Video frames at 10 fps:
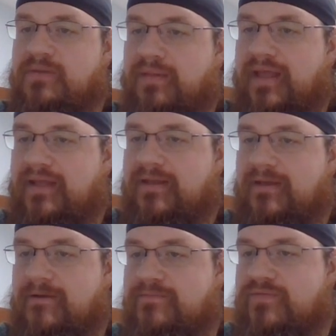a plan the
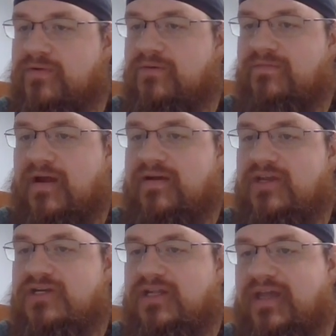year before Fire
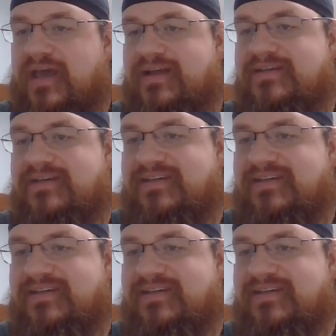Nation attacked.